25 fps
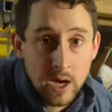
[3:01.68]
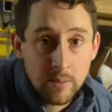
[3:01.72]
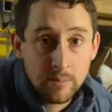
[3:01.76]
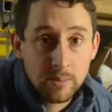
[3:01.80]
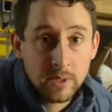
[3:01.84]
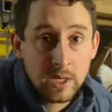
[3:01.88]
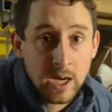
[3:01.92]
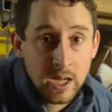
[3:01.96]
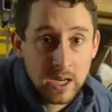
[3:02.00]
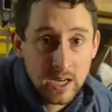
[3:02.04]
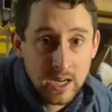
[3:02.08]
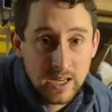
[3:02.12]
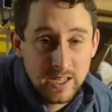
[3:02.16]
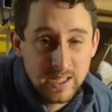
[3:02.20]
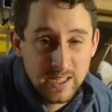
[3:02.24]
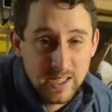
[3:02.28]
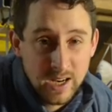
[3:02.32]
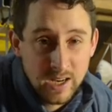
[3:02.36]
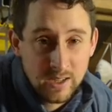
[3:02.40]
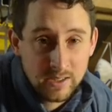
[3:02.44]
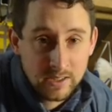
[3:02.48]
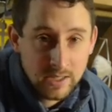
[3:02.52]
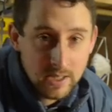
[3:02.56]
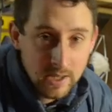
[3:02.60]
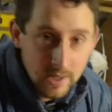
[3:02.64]
upcut and
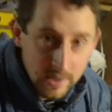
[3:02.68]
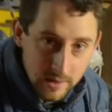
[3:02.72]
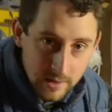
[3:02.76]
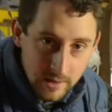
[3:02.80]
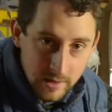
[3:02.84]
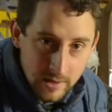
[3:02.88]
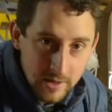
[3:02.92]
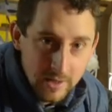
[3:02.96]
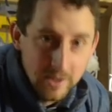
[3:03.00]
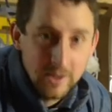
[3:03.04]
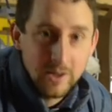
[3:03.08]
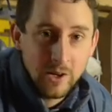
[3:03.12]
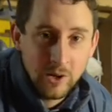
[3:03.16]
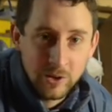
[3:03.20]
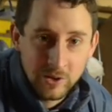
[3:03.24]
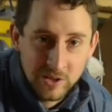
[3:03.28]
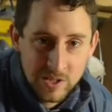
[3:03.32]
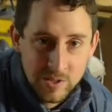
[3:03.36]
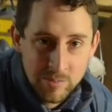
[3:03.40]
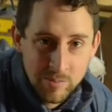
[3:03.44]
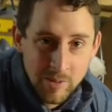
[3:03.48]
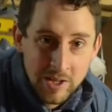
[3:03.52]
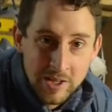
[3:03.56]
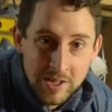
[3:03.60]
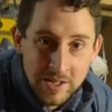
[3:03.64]
downcut. I'll
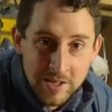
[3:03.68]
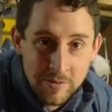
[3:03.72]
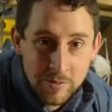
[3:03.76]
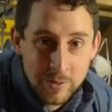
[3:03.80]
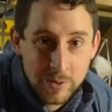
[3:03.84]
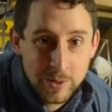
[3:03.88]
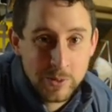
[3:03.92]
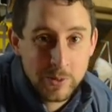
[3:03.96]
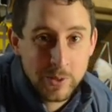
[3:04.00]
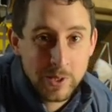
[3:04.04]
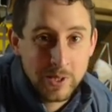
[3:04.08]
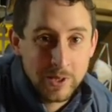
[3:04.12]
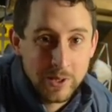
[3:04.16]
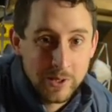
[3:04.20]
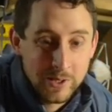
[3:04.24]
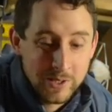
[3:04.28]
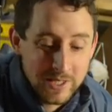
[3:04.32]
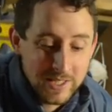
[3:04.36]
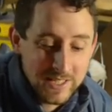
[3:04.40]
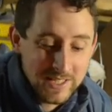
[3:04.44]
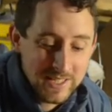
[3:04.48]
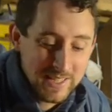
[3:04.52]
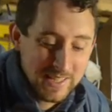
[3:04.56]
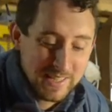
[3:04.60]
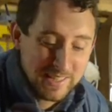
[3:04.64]
explain the difference between those
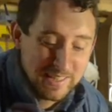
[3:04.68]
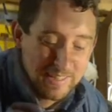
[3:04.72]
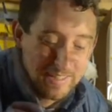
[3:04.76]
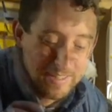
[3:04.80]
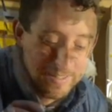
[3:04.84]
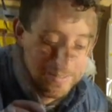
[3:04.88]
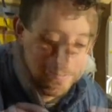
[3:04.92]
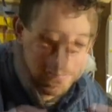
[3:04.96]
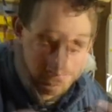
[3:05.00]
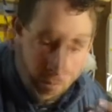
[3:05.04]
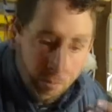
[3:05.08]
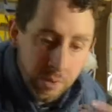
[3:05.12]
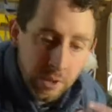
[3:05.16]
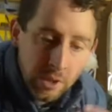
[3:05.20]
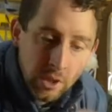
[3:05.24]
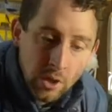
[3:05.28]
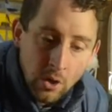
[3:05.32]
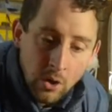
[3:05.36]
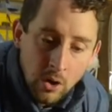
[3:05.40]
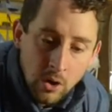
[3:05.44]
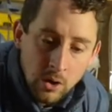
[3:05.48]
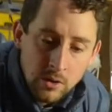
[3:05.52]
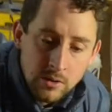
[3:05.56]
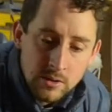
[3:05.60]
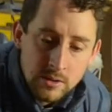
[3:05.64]
in a second.
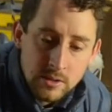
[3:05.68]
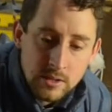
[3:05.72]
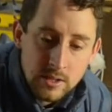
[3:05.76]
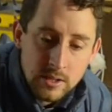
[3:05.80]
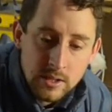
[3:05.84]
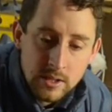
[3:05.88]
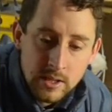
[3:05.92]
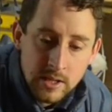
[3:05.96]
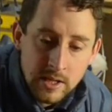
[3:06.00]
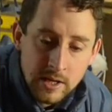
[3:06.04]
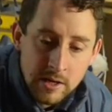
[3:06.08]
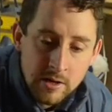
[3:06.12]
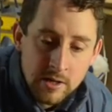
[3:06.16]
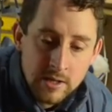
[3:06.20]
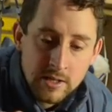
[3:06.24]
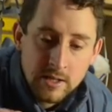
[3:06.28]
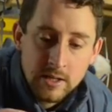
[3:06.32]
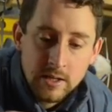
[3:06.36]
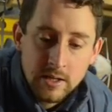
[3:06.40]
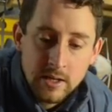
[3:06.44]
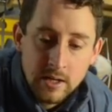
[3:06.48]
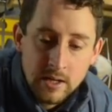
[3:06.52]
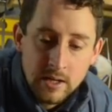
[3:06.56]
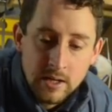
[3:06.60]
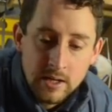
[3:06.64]
Because
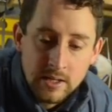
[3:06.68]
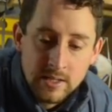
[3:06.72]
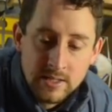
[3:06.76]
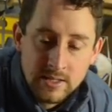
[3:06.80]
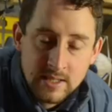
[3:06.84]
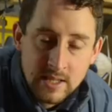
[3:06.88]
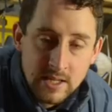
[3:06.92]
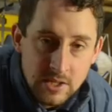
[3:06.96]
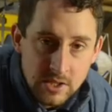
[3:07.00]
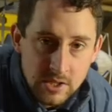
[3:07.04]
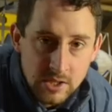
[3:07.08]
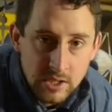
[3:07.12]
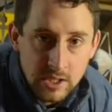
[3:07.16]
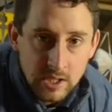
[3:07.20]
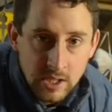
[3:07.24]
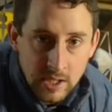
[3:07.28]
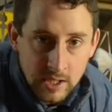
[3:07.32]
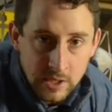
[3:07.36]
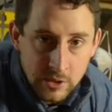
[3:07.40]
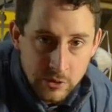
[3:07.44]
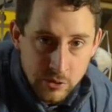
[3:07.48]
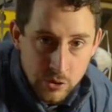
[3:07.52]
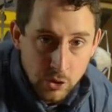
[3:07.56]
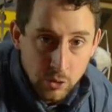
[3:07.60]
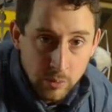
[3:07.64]
they're essentially
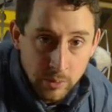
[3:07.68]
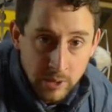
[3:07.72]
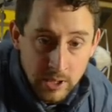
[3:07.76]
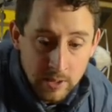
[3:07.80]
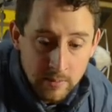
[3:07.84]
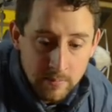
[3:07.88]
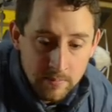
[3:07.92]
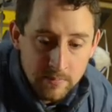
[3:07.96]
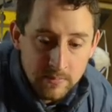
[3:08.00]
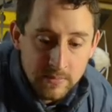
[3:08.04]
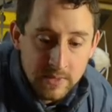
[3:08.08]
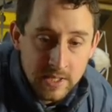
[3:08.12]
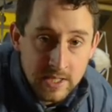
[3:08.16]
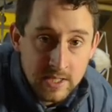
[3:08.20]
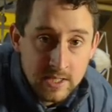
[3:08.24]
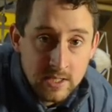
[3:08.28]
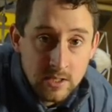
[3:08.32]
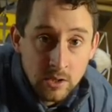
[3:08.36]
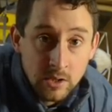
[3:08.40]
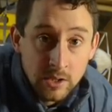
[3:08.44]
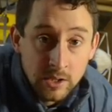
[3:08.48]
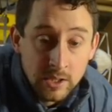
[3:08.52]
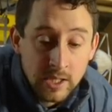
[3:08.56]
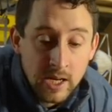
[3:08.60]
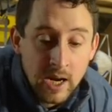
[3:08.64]
like a drill bit, they're
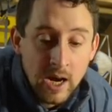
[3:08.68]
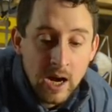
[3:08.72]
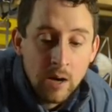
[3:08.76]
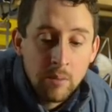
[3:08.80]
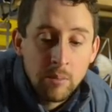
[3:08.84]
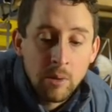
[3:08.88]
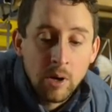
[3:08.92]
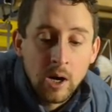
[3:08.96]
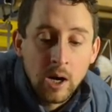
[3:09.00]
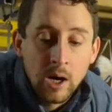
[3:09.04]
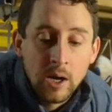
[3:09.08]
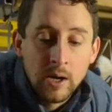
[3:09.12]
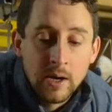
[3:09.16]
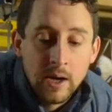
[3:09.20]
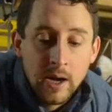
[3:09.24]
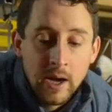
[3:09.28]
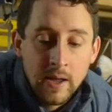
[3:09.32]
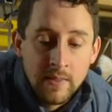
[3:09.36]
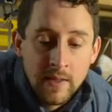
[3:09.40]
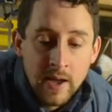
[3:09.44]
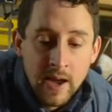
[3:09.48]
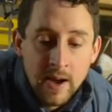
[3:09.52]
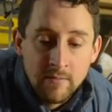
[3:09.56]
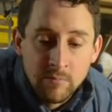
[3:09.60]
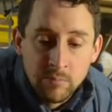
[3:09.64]
solid carbide,
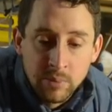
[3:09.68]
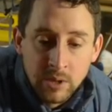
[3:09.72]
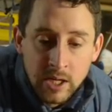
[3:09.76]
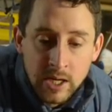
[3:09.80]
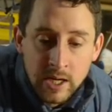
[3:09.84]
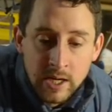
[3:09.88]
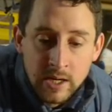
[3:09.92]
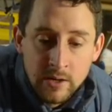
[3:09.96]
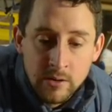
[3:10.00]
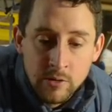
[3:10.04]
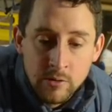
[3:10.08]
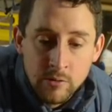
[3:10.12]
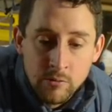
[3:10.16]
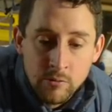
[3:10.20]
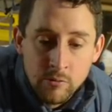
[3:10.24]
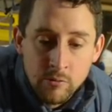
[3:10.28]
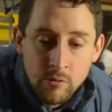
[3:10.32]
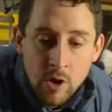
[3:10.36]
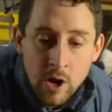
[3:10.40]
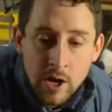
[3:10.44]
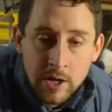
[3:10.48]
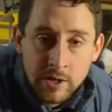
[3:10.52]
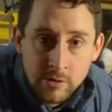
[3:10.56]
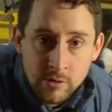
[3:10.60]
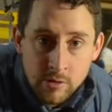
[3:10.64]
and they have blade
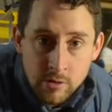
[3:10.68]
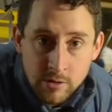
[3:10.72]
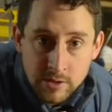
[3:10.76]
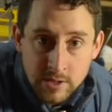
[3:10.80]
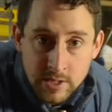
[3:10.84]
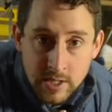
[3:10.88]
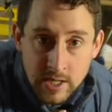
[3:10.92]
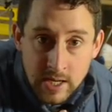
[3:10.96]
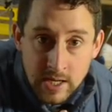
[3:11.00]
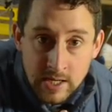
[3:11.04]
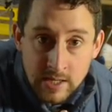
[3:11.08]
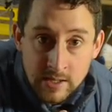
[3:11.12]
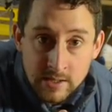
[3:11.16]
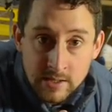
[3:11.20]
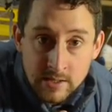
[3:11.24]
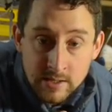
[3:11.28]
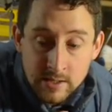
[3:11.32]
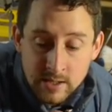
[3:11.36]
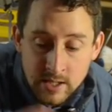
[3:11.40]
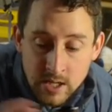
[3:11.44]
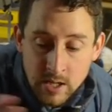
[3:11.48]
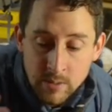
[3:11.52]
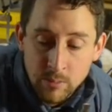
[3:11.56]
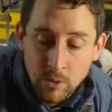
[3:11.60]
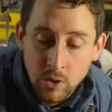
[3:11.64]
right across the end
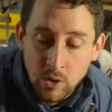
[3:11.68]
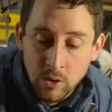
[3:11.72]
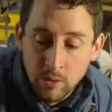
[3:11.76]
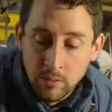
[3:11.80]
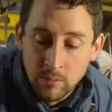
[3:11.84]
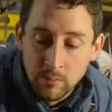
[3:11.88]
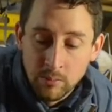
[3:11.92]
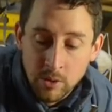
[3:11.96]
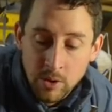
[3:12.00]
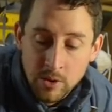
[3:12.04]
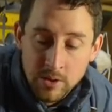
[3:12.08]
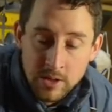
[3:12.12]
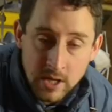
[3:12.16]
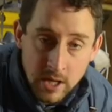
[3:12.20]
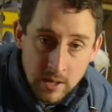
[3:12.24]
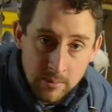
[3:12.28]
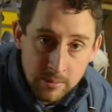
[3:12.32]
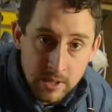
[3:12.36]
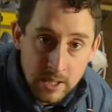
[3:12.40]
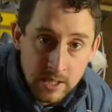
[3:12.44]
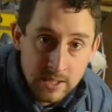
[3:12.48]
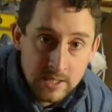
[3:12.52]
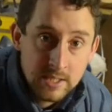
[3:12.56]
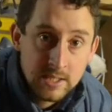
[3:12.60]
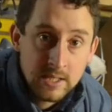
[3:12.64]
tip on both the
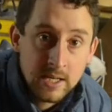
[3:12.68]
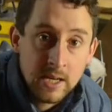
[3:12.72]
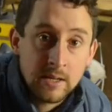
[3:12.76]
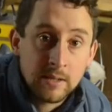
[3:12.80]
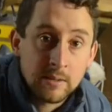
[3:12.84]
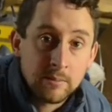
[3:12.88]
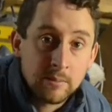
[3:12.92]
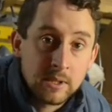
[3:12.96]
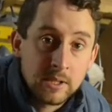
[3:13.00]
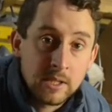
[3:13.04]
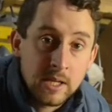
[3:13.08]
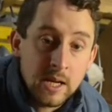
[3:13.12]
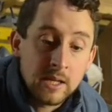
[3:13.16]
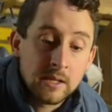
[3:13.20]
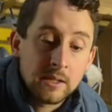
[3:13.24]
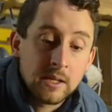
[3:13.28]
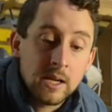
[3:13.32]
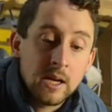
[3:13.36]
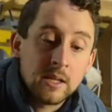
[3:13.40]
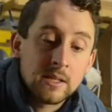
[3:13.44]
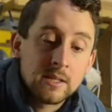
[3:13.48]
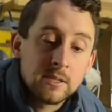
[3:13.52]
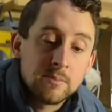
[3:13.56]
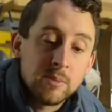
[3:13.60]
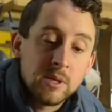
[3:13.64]
upcuts and
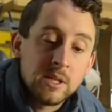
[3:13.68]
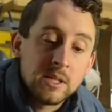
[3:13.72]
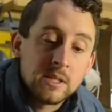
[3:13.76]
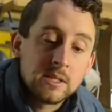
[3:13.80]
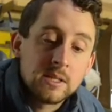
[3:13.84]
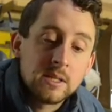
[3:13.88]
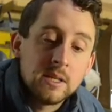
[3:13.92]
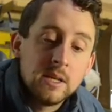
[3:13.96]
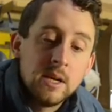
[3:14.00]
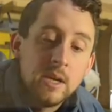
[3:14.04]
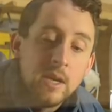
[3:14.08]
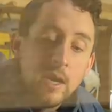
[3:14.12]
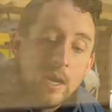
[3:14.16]
downcuts bits.